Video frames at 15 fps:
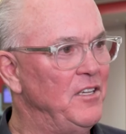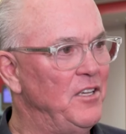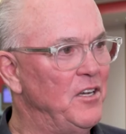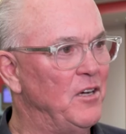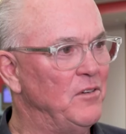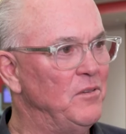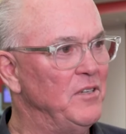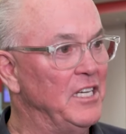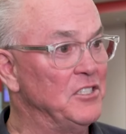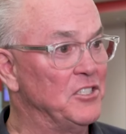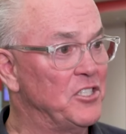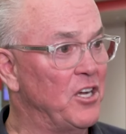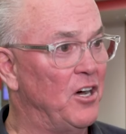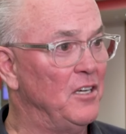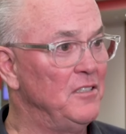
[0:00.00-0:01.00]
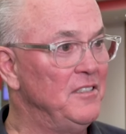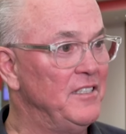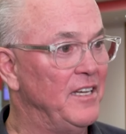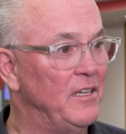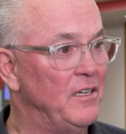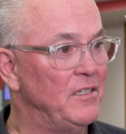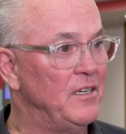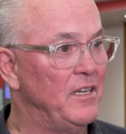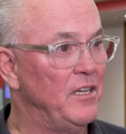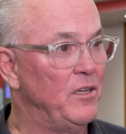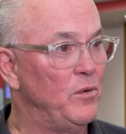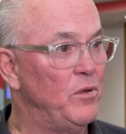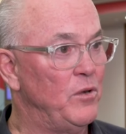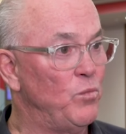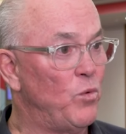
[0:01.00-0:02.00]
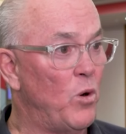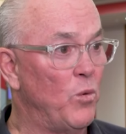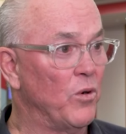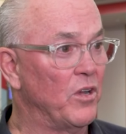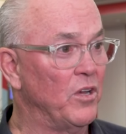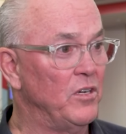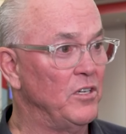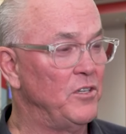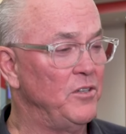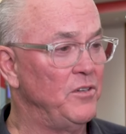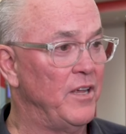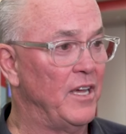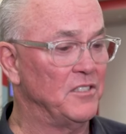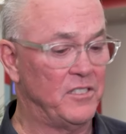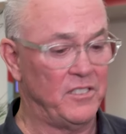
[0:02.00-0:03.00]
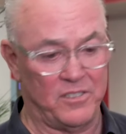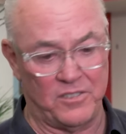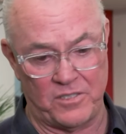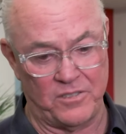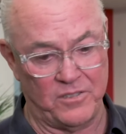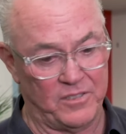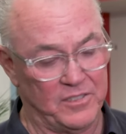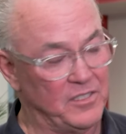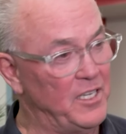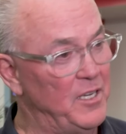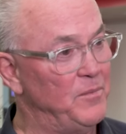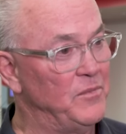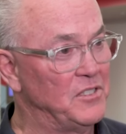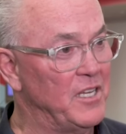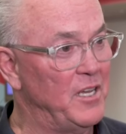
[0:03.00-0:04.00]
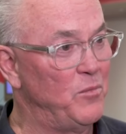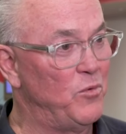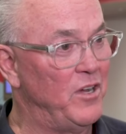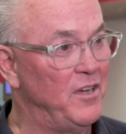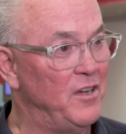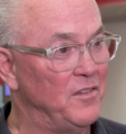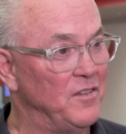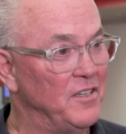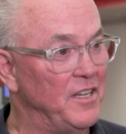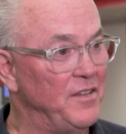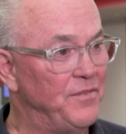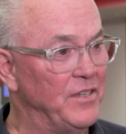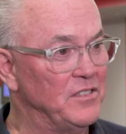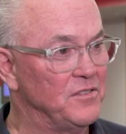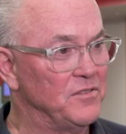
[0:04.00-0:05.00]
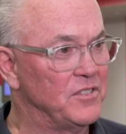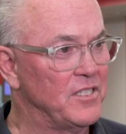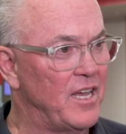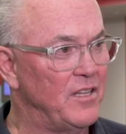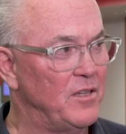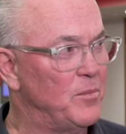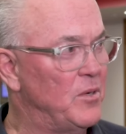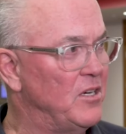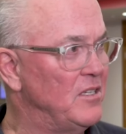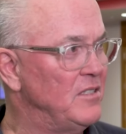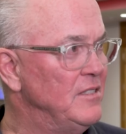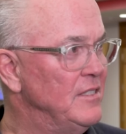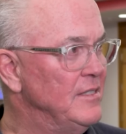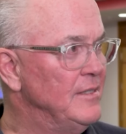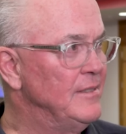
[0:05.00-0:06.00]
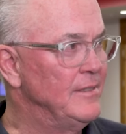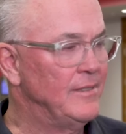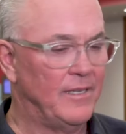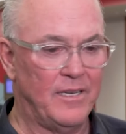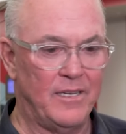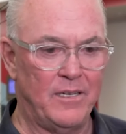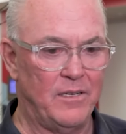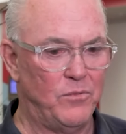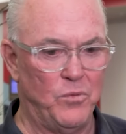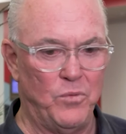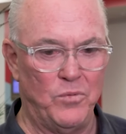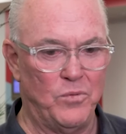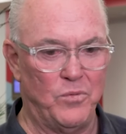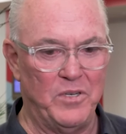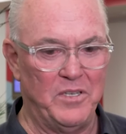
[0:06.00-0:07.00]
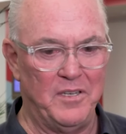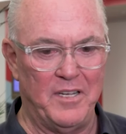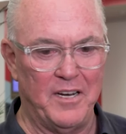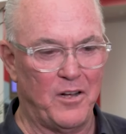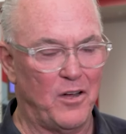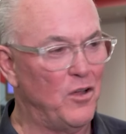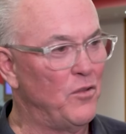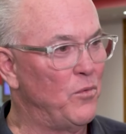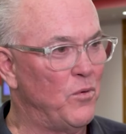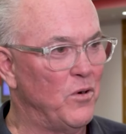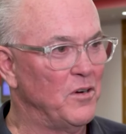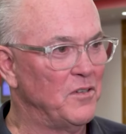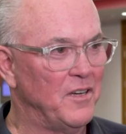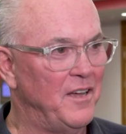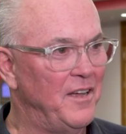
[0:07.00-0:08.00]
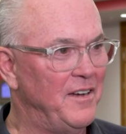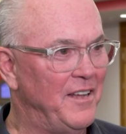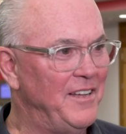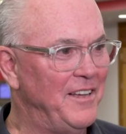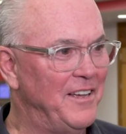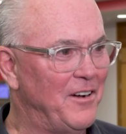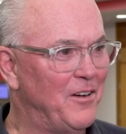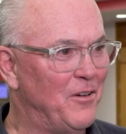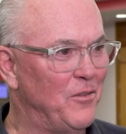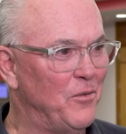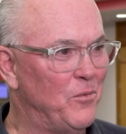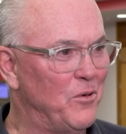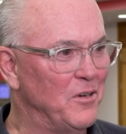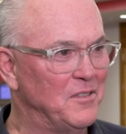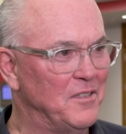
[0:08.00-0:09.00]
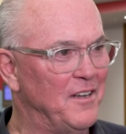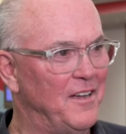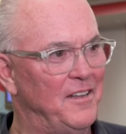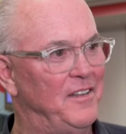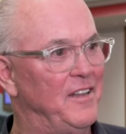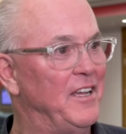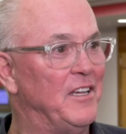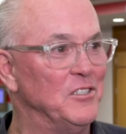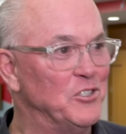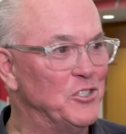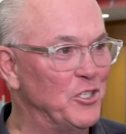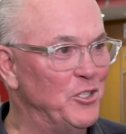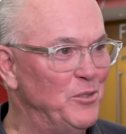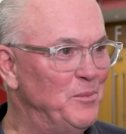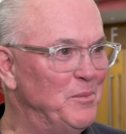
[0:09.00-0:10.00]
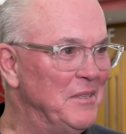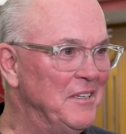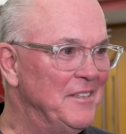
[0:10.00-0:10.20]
you know, install and, and, and what we're going to do next year. Certainly, Zim the same way on the defensive side of the ball. Uh, we can get all the work done. He can get all the work done. They can zoom